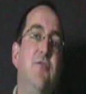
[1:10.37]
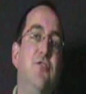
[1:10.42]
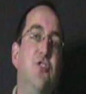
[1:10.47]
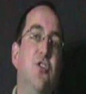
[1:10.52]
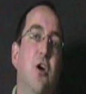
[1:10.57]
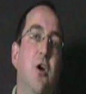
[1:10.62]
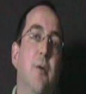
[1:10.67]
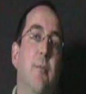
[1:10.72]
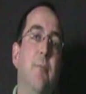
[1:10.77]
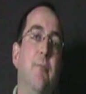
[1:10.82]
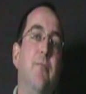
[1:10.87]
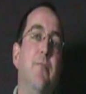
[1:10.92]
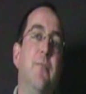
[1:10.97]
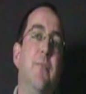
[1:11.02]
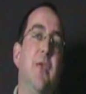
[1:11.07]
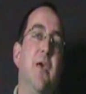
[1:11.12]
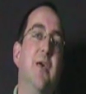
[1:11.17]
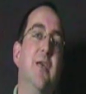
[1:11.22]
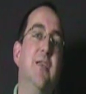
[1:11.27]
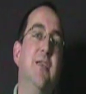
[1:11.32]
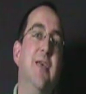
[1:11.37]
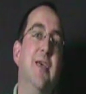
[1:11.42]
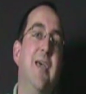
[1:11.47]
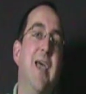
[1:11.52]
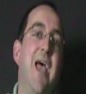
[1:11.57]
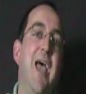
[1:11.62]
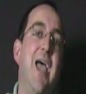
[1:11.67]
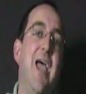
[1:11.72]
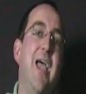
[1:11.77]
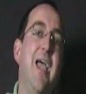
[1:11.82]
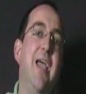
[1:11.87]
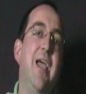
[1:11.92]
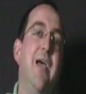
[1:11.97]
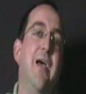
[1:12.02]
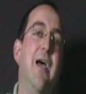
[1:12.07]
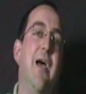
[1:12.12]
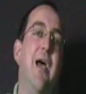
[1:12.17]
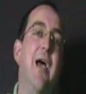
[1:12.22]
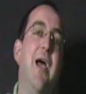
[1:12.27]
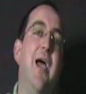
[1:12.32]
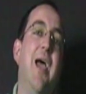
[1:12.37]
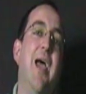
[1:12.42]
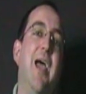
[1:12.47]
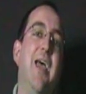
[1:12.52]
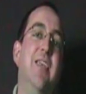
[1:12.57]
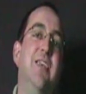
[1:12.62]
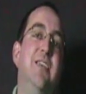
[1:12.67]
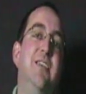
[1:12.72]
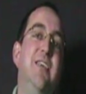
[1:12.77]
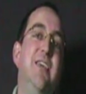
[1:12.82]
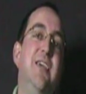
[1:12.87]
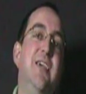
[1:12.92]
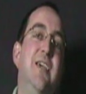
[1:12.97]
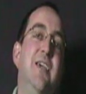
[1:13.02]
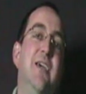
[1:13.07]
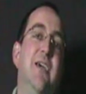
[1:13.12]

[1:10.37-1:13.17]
sharp, A, and D,